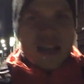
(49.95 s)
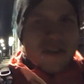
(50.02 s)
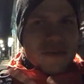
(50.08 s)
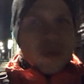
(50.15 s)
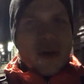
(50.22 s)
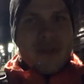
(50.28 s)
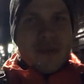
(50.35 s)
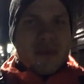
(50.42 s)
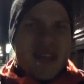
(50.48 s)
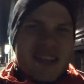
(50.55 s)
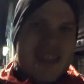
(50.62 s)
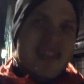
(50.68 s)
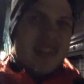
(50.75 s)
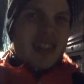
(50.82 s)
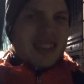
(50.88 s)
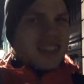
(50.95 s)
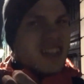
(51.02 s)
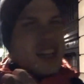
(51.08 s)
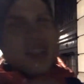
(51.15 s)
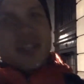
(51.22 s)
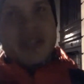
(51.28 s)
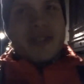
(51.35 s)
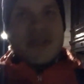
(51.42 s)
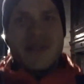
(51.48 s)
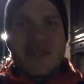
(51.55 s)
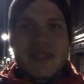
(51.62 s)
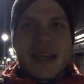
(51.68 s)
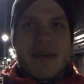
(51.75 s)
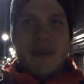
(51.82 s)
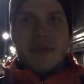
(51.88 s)
If the weather plays along, good
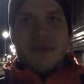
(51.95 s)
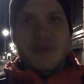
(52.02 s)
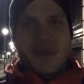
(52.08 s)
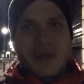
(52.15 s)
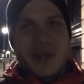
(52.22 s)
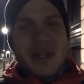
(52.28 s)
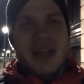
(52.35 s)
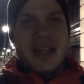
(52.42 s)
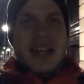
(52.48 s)
tones coming through,